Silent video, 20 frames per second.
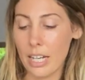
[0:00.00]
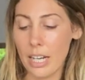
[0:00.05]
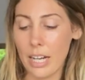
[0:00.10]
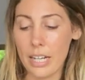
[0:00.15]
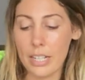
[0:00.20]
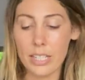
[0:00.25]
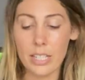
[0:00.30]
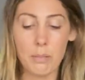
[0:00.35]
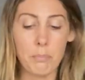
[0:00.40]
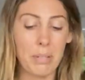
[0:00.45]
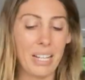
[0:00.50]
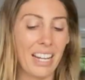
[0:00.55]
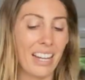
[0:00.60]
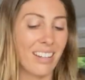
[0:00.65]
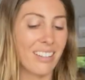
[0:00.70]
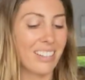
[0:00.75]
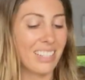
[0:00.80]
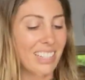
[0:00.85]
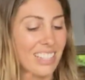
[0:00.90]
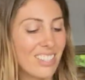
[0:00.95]
Onion
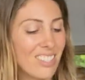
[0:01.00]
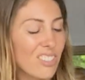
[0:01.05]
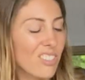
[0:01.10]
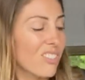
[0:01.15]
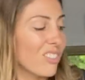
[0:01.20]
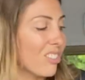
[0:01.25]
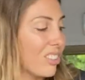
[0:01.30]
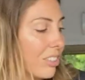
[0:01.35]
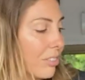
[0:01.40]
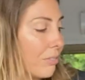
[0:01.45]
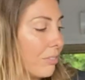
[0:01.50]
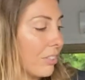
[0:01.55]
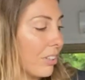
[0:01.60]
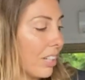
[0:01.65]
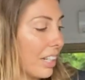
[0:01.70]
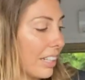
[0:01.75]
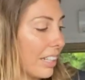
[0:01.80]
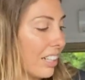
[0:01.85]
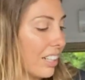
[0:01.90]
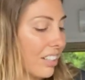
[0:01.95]
powder, it's sort of
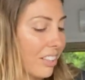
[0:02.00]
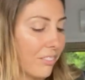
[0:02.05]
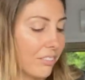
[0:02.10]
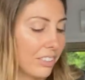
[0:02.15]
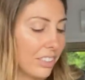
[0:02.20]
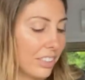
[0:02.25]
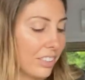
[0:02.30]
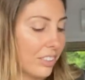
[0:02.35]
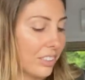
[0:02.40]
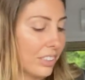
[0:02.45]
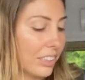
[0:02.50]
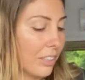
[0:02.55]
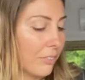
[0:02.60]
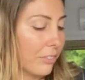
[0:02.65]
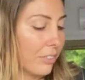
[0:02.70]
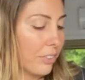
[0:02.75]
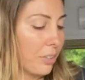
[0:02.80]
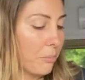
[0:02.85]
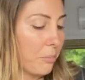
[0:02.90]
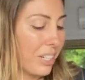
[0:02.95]
like, I don't really use that
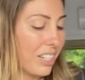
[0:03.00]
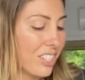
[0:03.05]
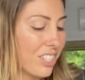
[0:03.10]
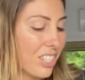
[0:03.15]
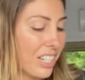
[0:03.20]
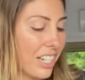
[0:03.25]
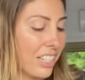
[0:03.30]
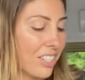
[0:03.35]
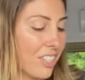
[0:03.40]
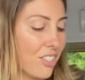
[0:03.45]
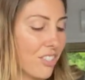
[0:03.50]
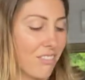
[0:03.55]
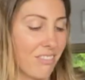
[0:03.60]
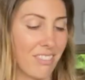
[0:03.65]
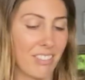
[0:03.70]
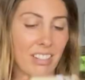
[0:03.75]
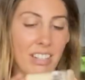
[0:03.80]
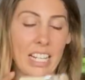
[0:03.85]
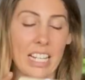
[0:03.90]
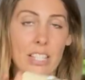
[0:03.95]
very much, and it
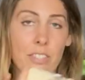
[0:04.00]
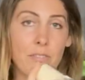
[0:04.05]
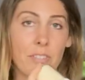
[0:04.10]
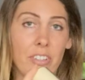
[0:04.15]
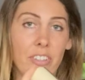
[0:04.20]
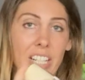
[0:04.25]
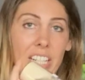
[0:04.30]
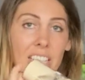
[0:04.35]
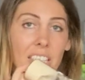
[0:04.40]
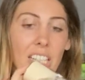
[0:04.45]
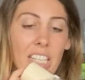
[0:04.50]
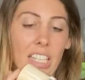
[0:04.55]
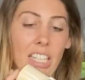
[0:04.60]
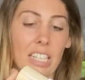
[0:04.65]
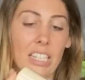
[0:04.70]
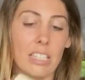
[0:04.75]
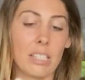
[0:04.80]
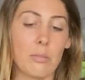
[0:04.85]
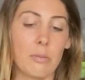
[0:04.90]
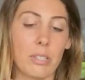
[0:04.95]
gets very
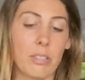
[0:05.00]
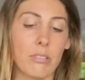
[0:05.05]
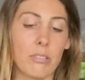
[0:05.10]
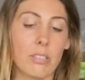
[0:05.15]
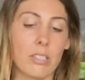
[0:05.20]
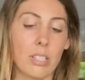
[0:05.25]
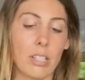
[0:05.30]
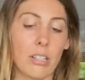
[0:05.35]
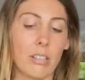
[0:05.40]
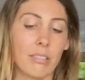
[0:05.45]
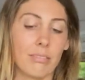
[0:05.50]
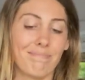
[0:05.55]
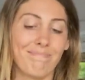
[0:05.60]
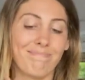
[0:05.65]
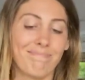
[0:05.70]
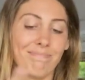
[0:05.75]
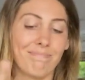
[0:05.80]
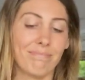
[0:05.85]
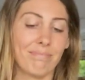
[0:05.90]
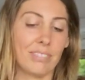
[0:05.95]
gluggy as well. So
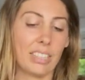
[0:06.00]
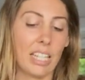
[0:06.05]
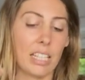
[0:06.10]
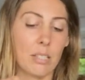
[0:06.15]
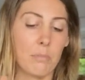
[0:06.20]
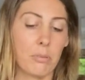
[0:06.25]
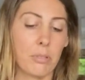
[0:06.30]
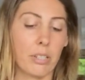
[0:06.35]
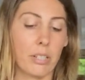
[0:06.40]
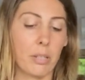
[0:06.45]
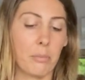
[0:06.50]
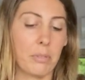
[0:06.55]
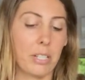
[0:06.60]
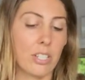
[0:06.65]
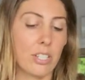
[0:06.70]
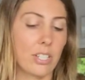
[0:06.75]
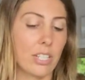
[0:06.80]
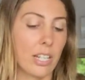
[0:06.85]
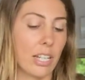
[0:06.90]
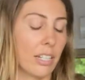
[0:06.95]
that's pretty
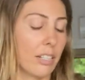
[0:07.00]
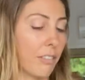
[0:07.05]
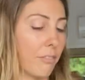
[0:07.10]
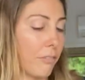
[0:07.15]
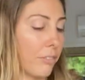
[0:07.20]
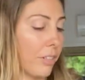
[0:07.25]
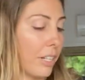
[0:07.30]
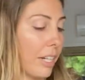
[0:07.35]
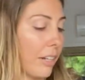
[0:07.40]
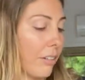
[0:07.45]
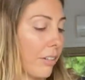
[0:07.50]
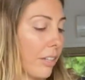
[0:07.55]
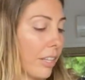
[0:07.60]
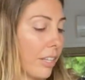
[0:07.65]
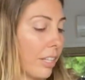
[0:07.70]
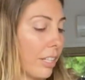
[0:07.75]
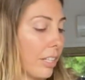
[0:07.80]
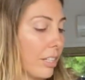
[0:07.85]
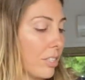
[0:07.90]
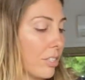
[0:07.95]
much done for now. I
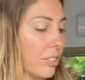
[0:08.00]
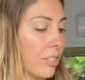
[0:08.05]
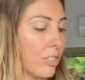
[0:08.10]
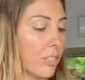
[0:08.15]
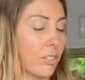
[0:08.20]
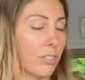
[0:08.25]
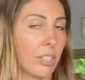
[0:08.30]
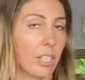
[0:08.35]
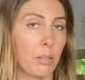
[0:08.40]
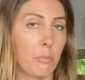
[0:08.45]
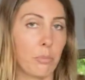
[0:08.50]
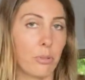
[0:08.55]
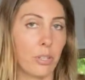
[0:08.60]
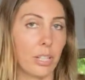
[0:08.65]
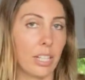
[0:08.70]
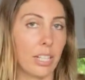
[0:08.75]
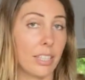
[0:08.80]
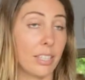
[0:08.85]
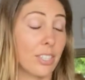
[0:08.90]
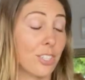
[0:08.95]
think it's just looking pretty
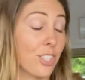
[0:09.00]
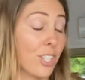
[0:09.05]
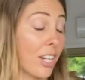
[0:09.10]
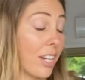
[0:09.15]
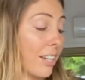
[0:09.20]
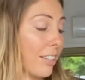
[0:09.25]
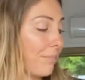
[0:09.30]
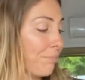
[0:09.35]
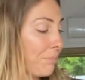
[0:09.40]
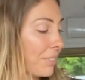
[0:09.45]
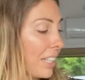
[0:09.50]
in the jar.